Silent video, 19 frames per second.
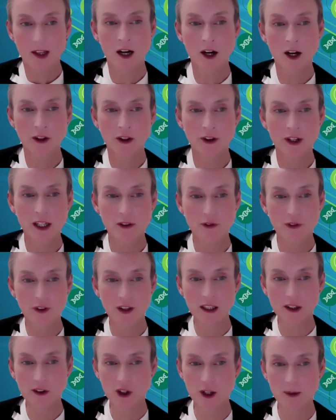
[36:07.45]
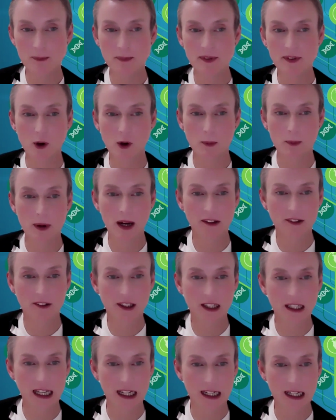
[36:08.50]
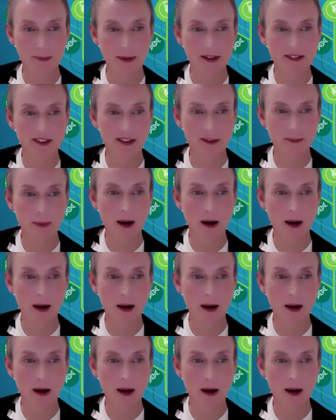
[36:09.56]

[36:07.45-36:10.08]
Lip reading: are there any field trips or practical elements as